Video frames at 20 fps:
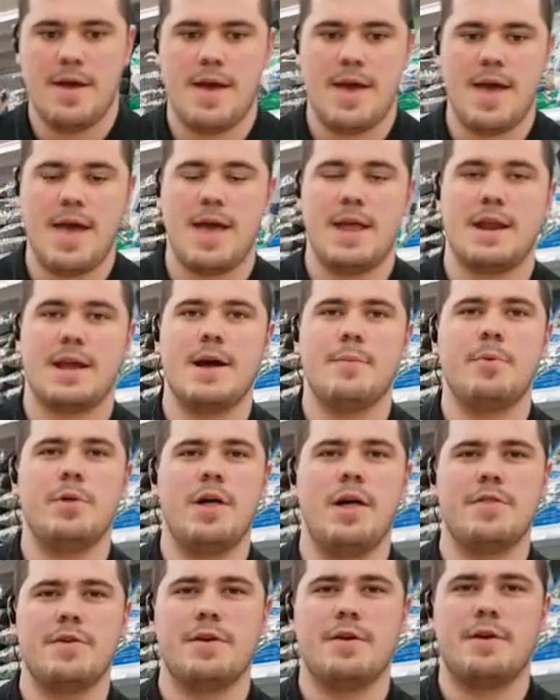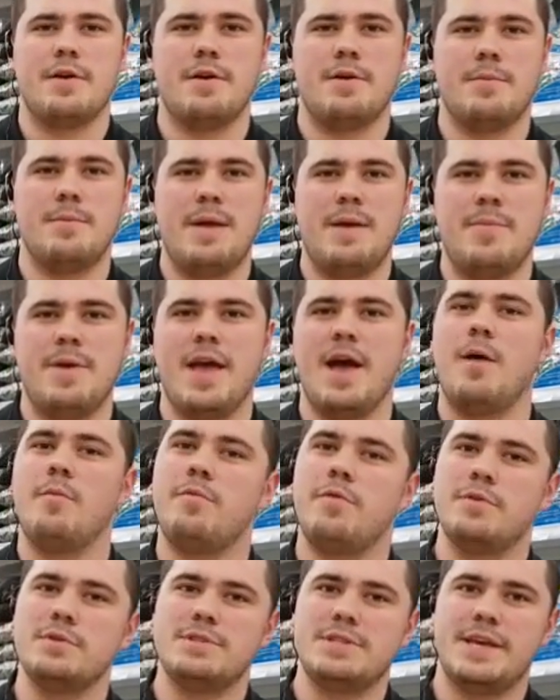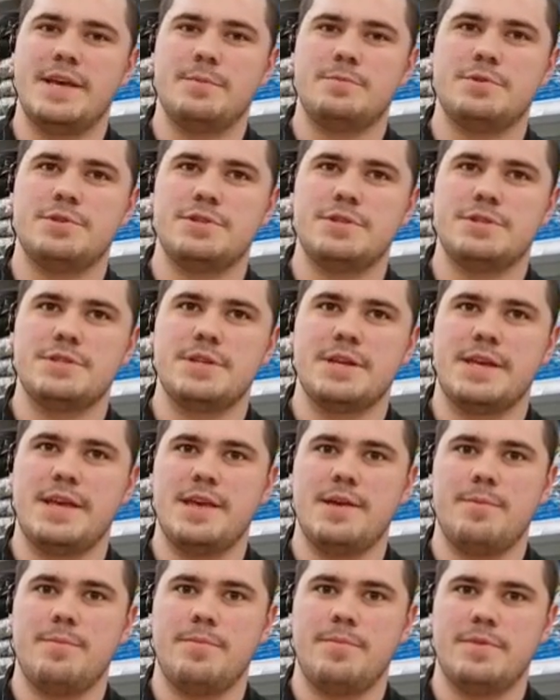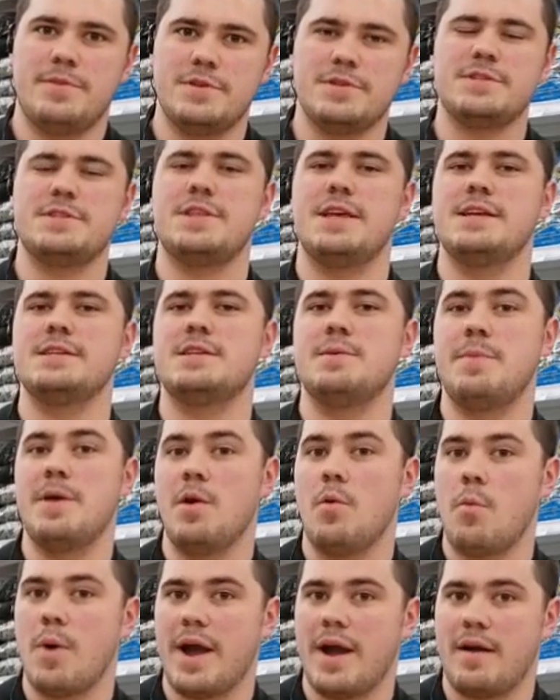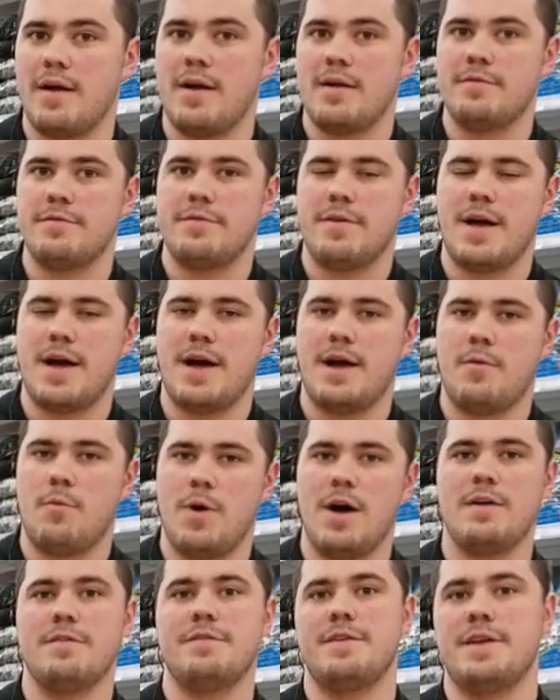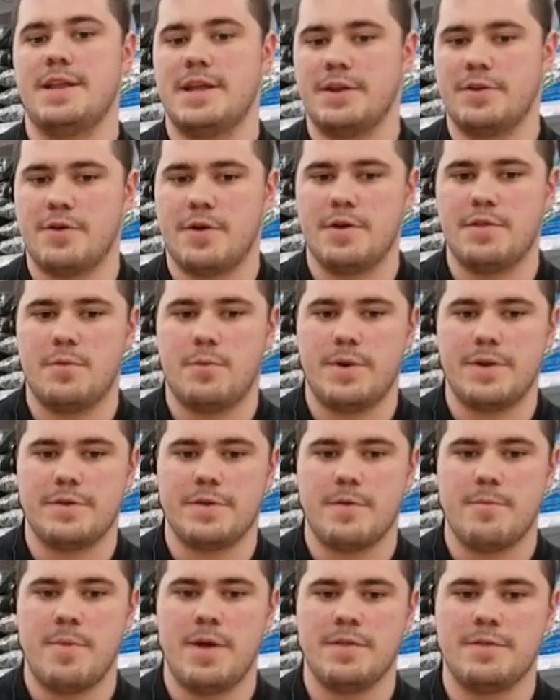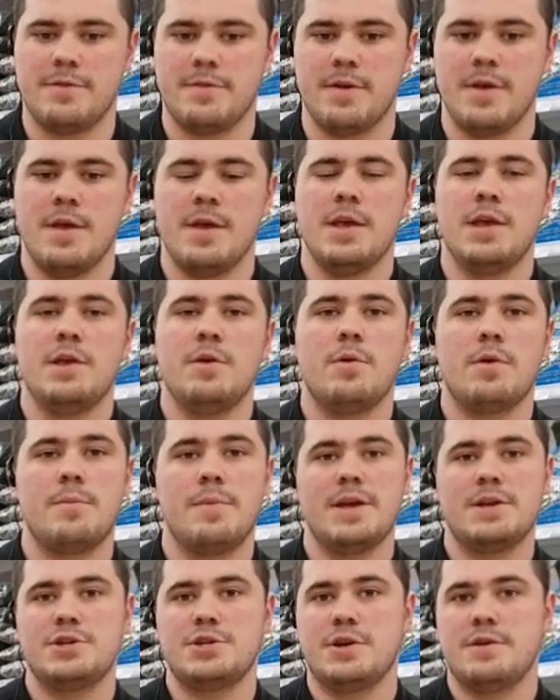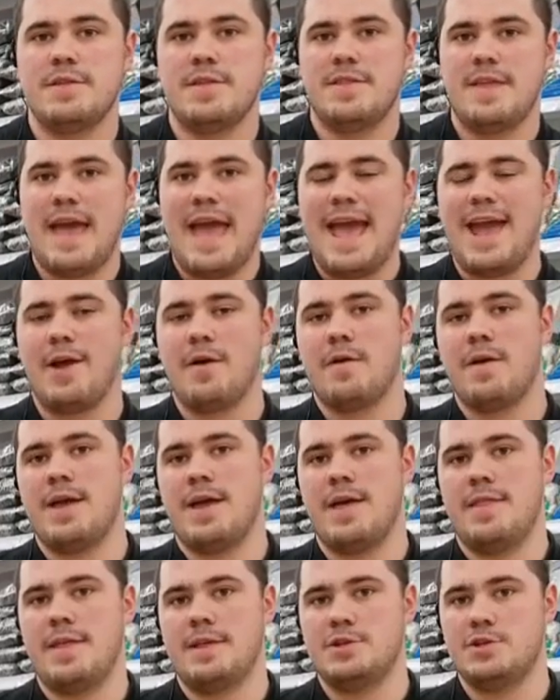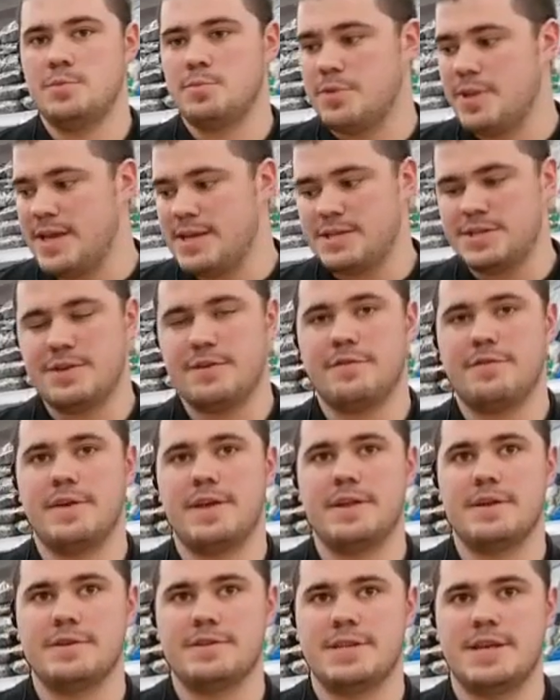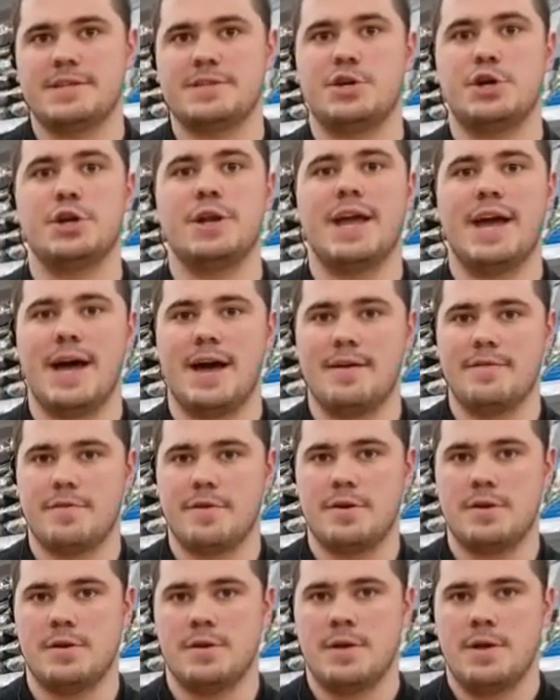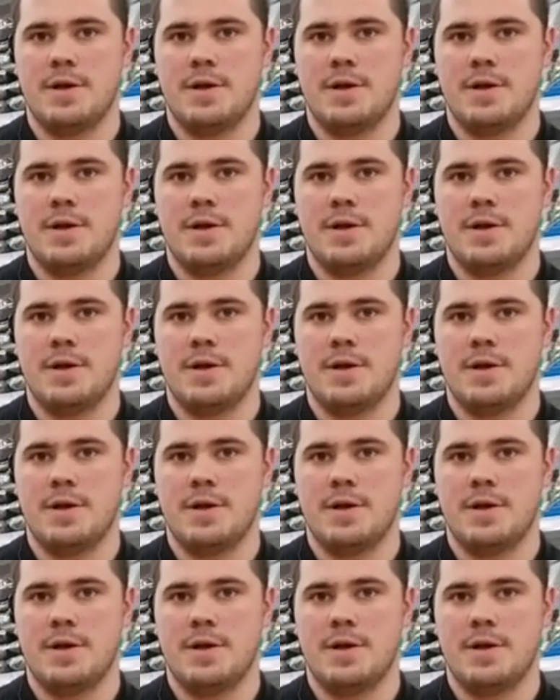And a couple other maybe helpful tips just things to be aware of while feeding during the winter months. You want to make sure that the area that you place your feeders has good cover